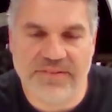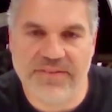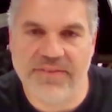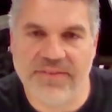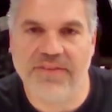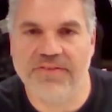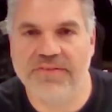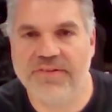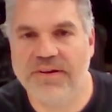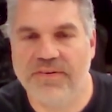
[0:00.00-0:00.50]

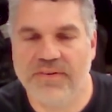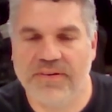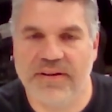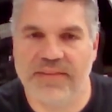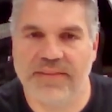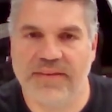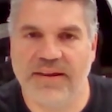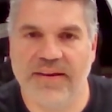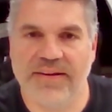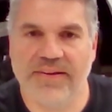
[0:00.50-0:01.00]
that's going
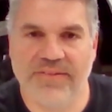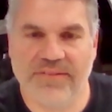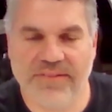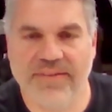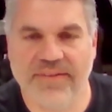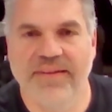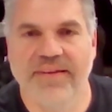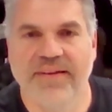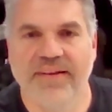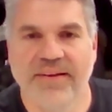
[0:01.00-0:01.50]
in next.
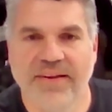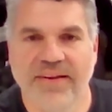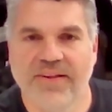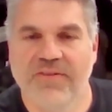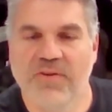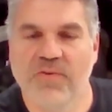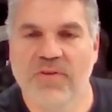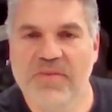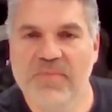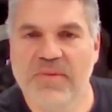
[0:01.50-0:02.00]

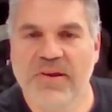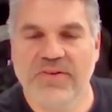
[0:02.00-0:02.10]
They want to make